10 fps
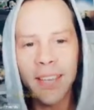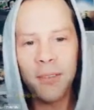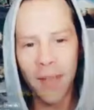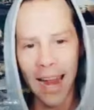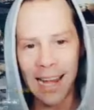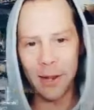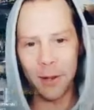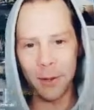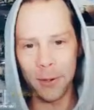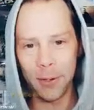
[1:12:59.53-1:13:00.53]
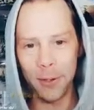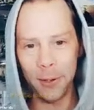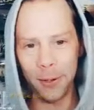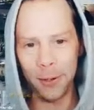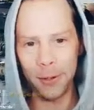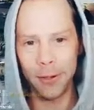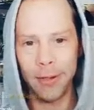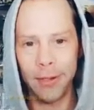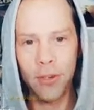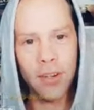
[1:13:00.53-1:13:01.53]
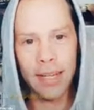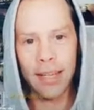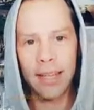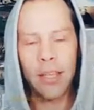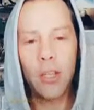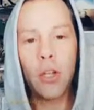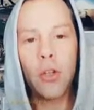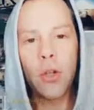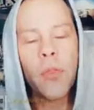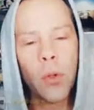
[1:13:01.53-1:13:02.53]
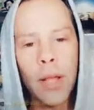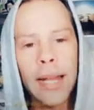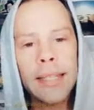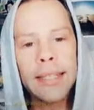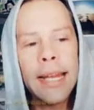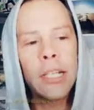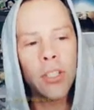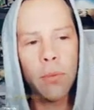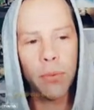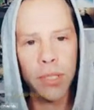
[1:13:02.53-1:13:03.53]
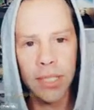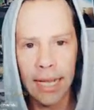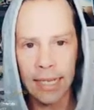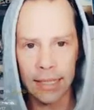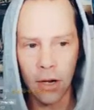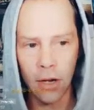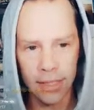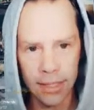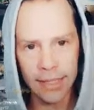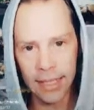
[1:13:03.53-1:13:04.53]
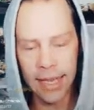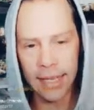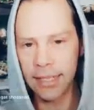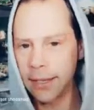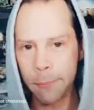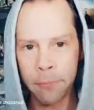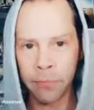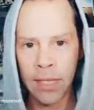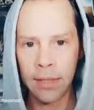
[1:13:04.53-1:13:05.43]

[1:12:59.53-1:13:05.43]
Perceived value, dude. You should your understanding is so concise and clear